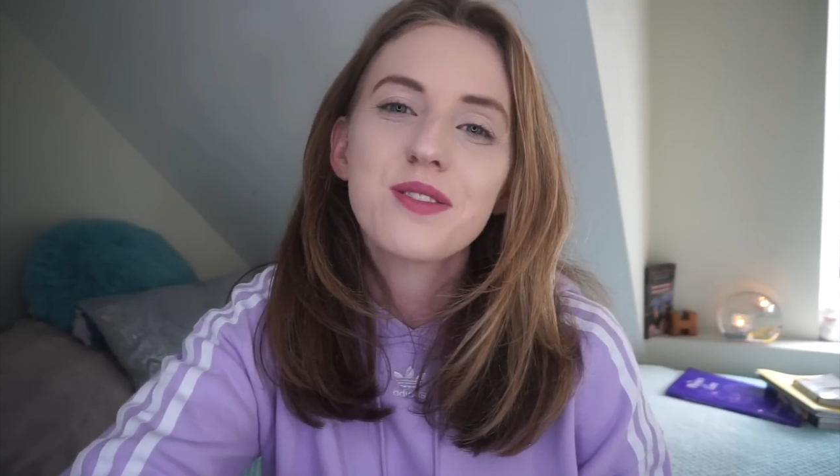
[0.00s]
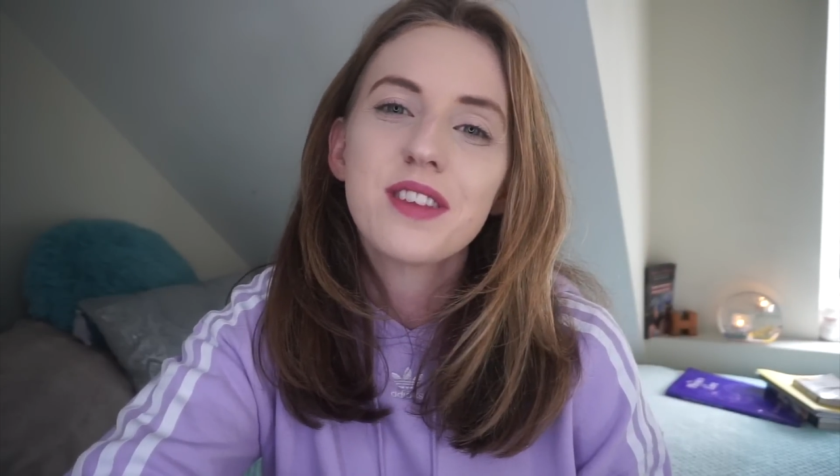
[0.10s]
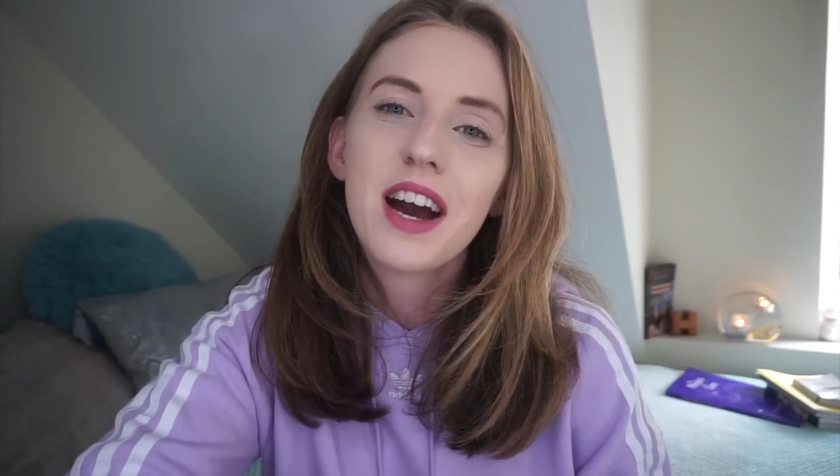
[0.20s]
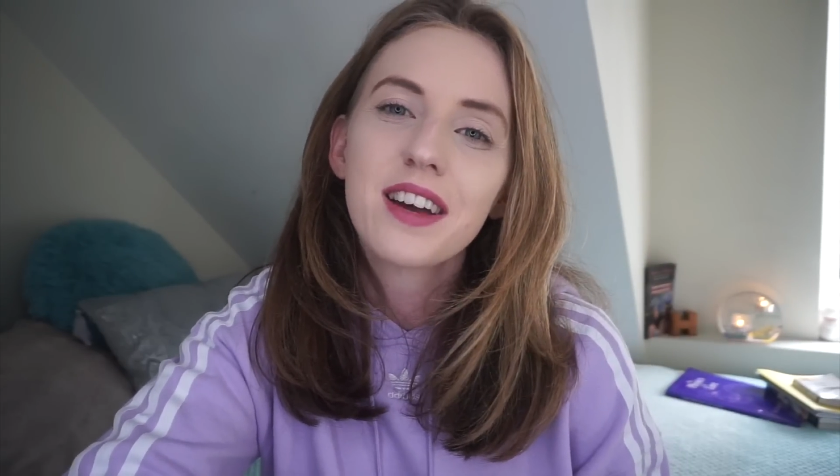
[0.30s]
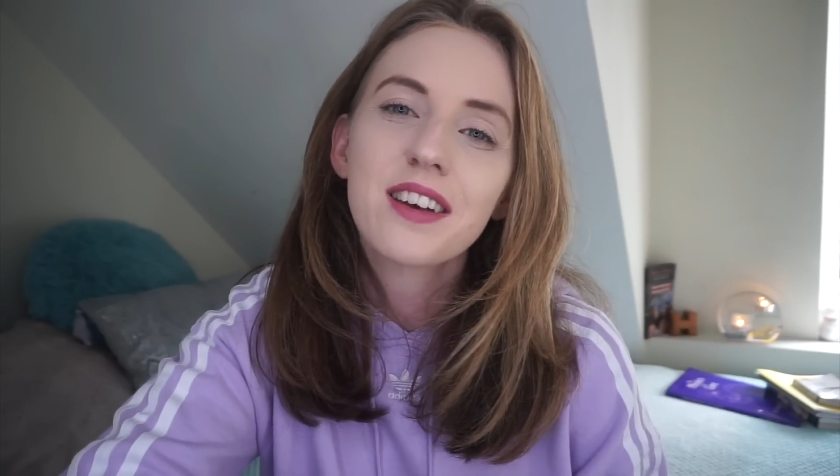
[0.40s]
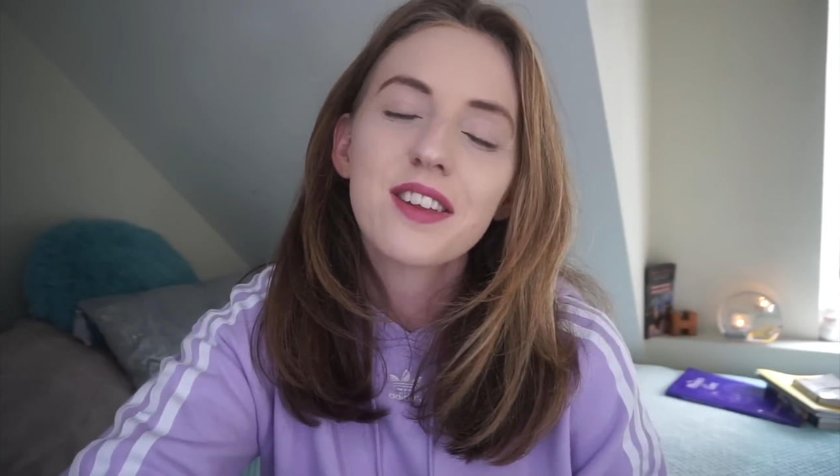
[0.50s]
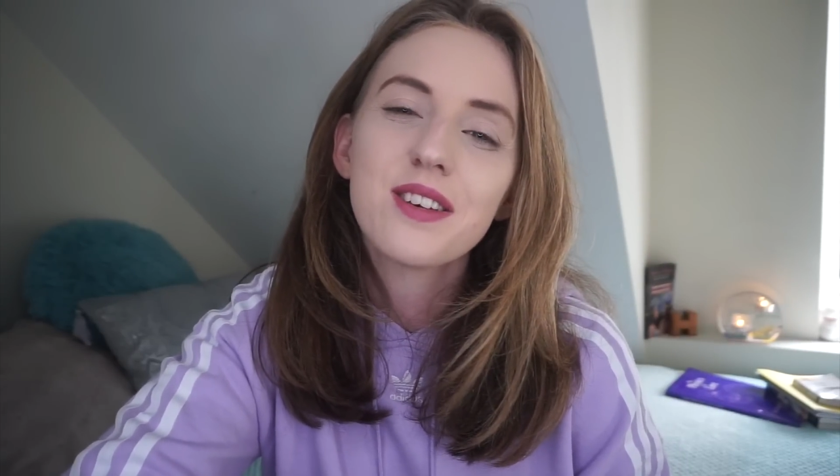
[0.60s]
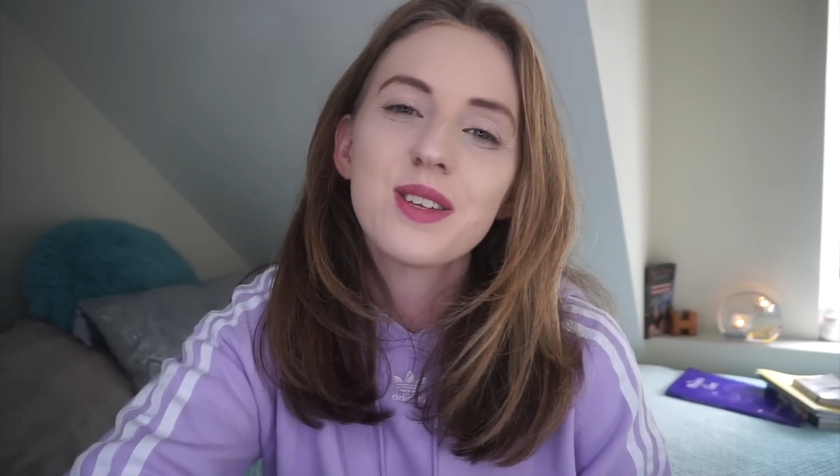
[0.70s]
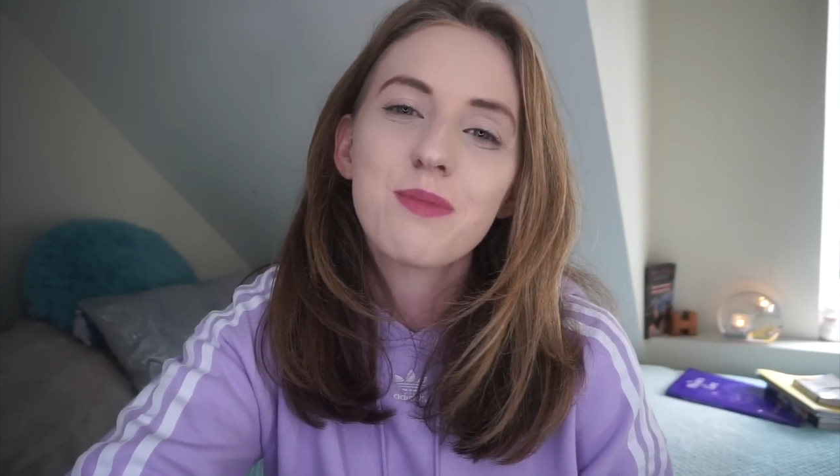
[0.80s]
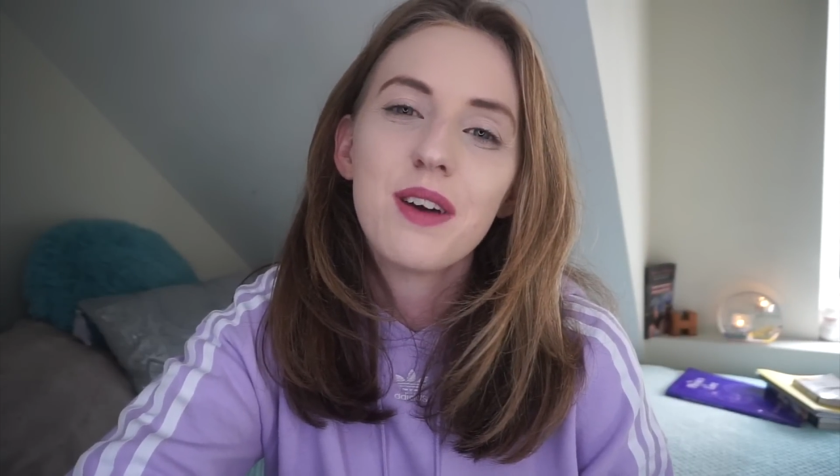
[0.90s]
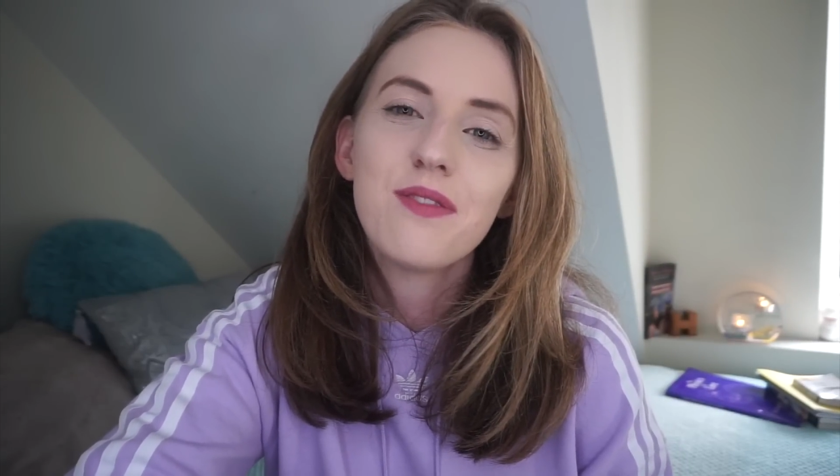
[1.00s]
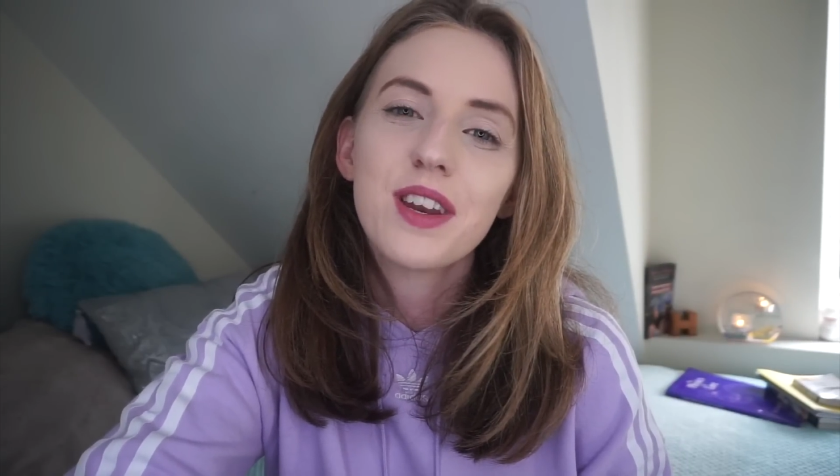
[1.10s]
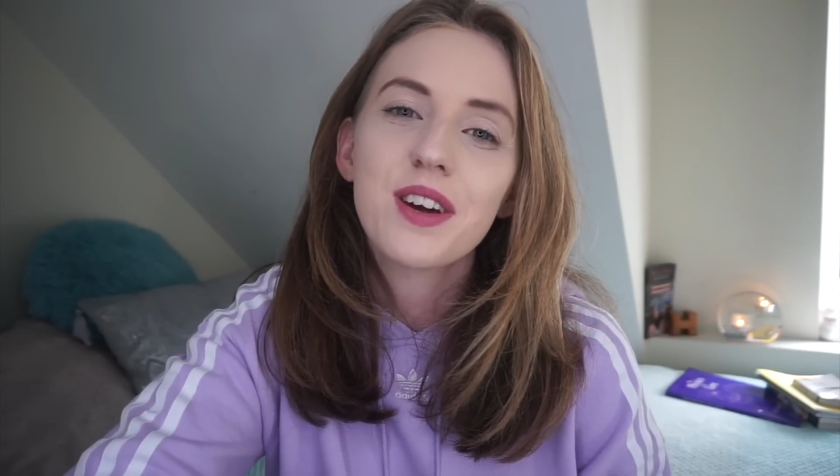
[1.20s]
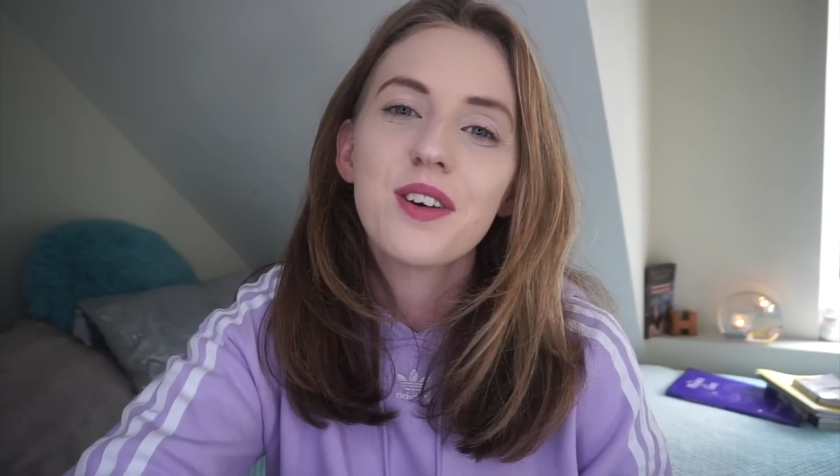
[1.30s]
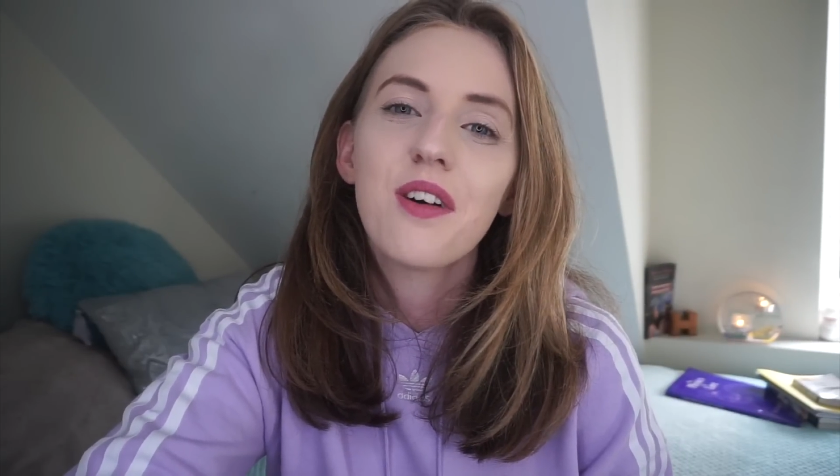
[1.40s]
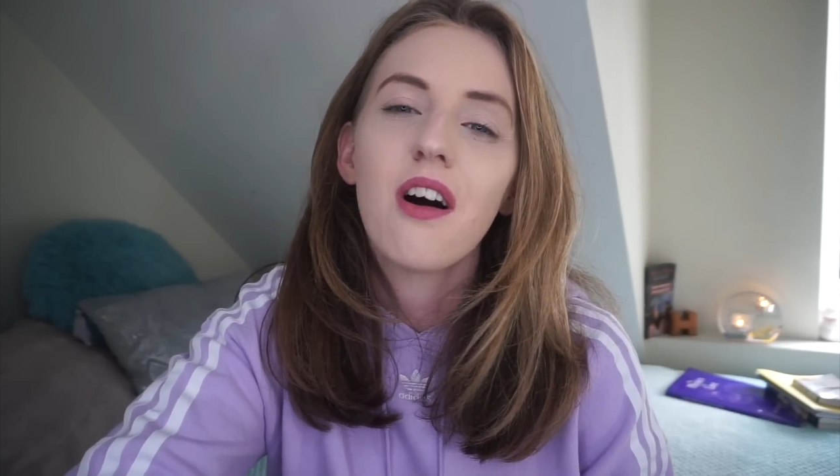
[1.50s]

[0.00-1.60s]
so that concludes my video